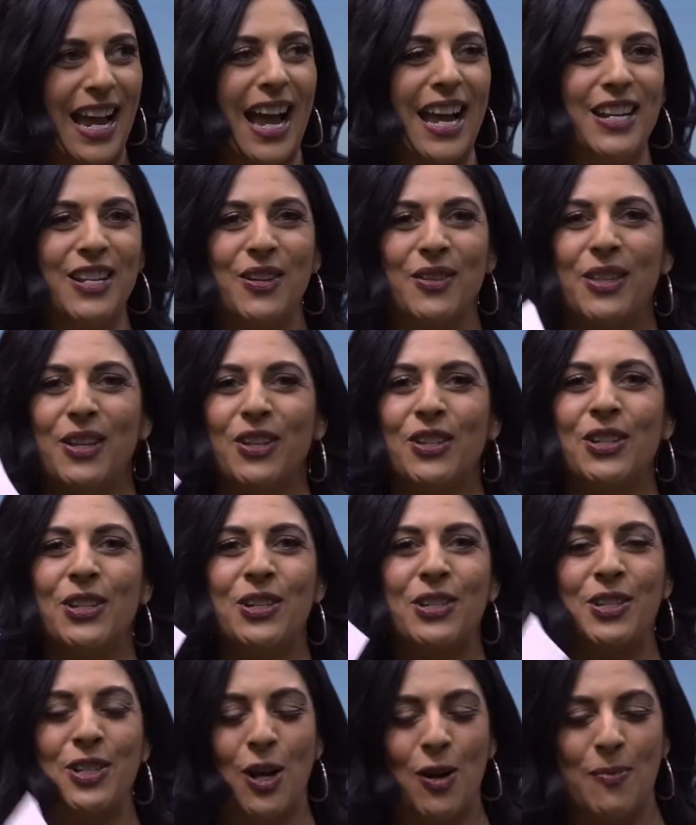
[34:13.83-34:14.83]
I know there's
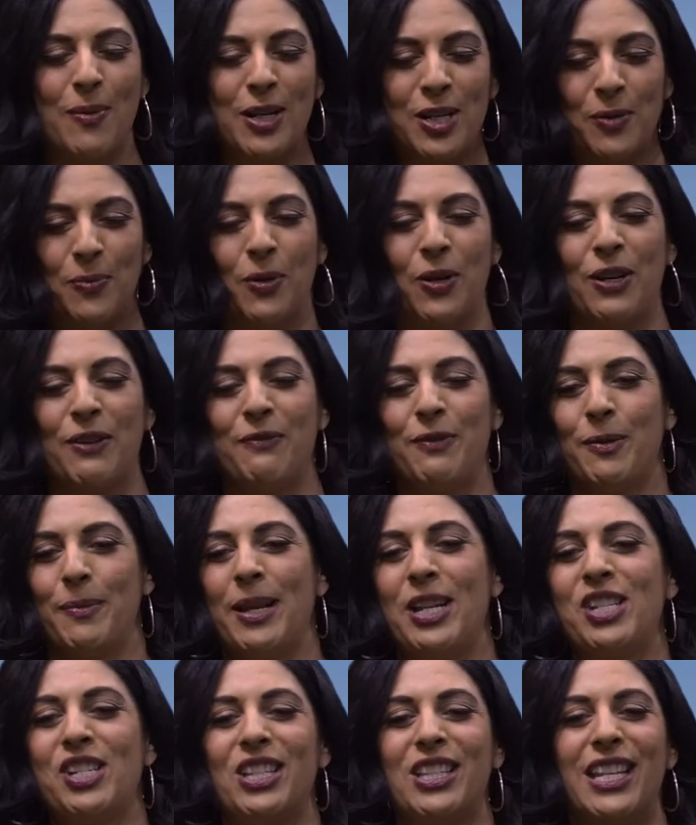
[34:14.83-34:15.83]
so much more
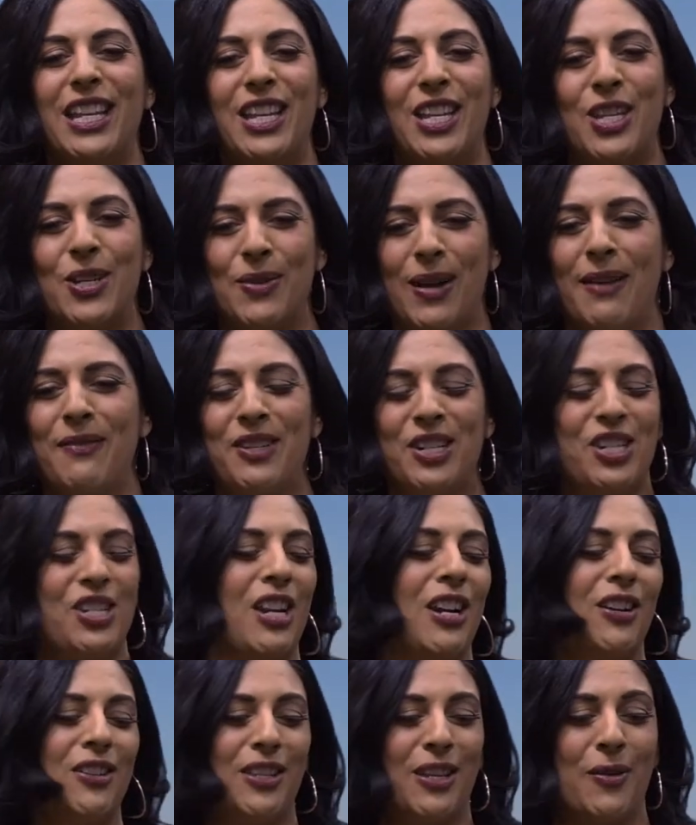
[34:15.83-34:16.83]
information that you have to
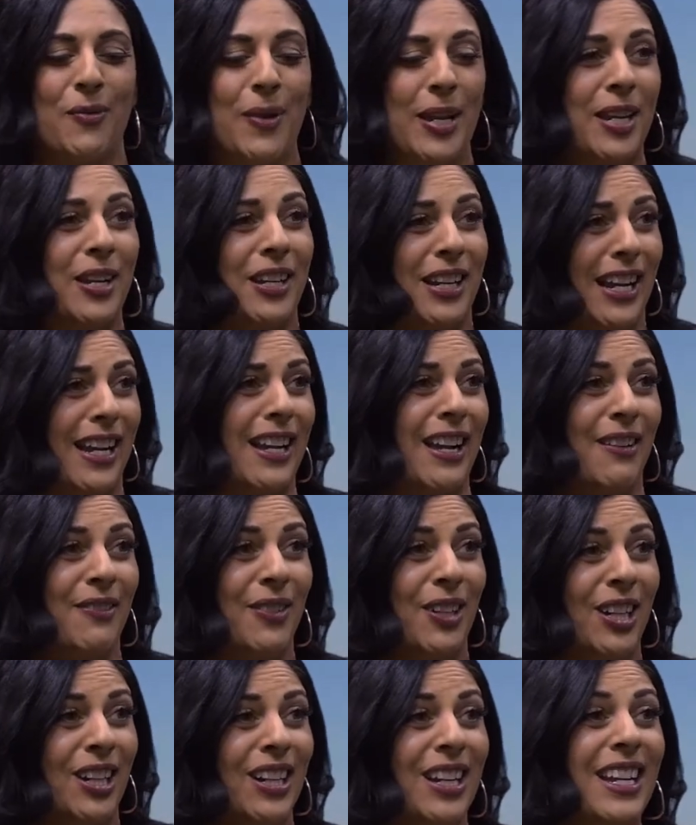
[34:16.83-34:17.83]
share that we couldn't
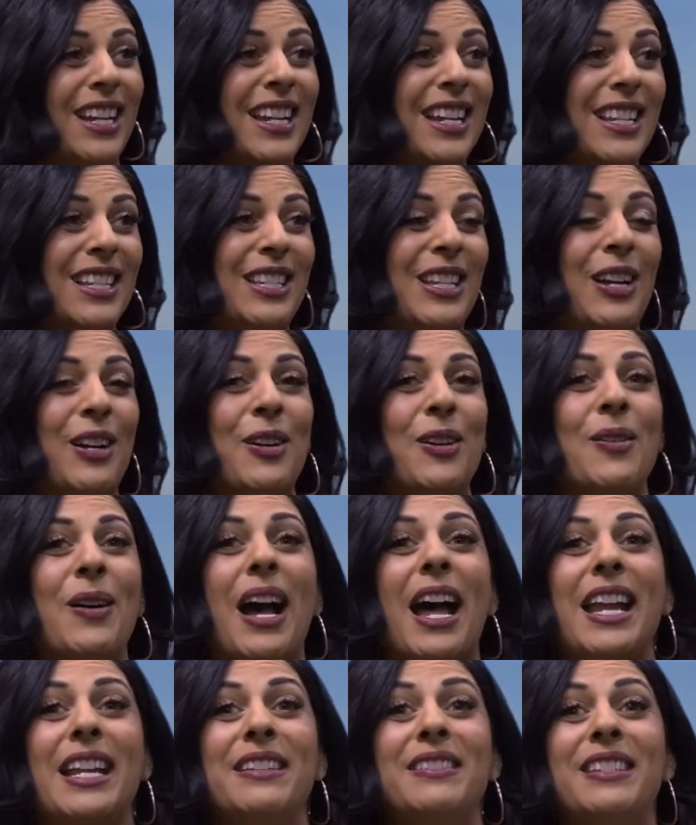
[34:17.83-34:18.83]
cover. So
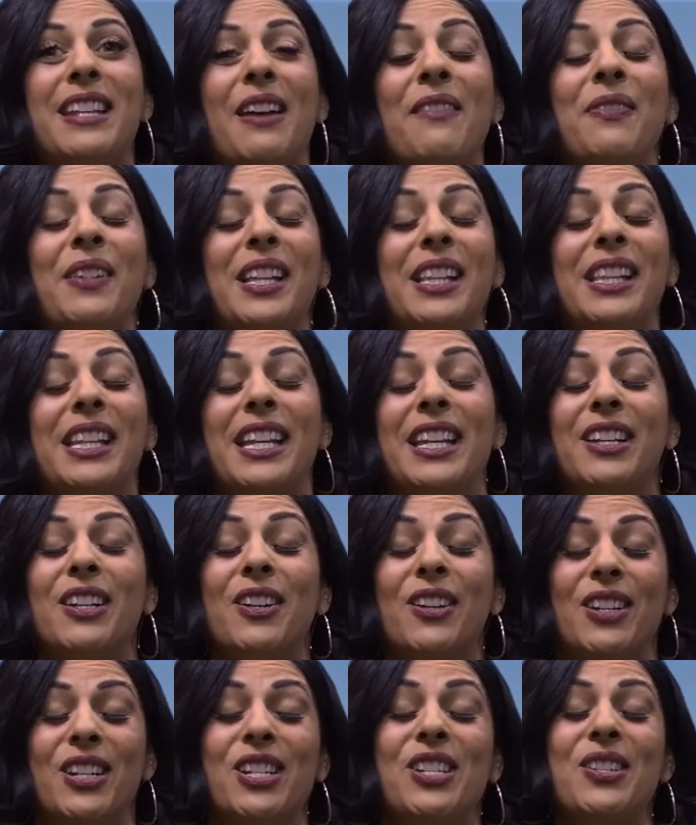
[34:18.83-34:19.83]
I definitely
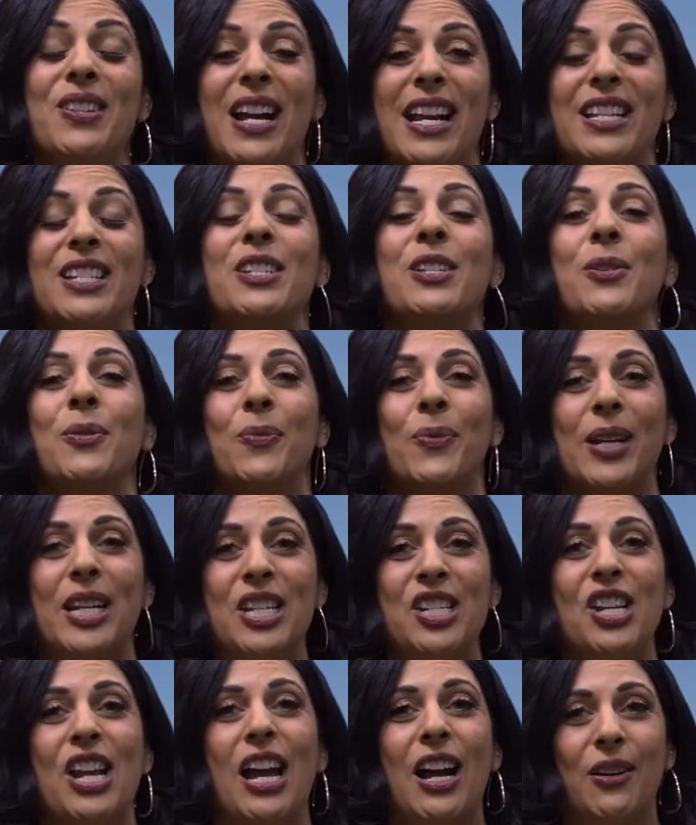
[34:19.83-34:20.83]
encourage you guys to
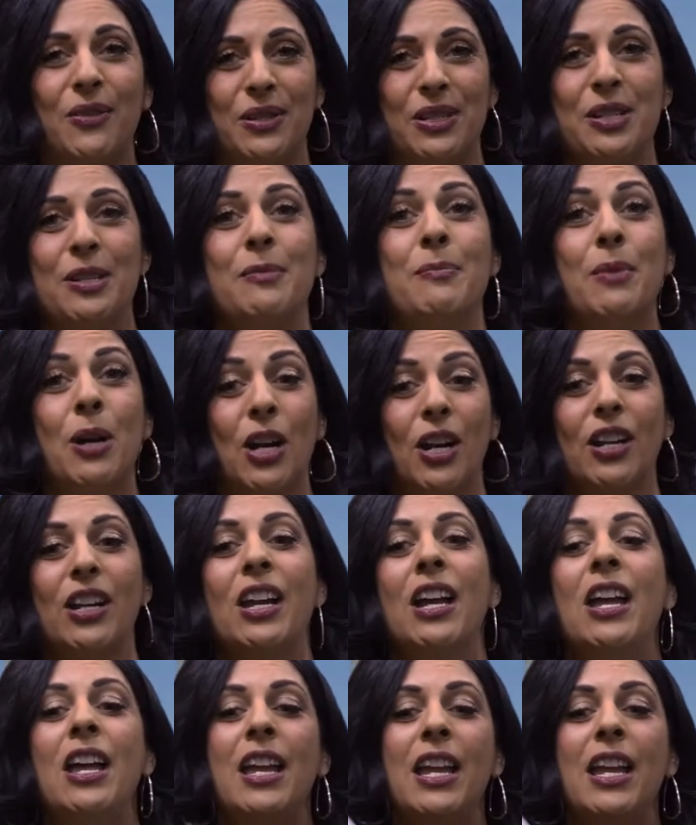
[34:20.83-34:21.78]
reach out to Mark.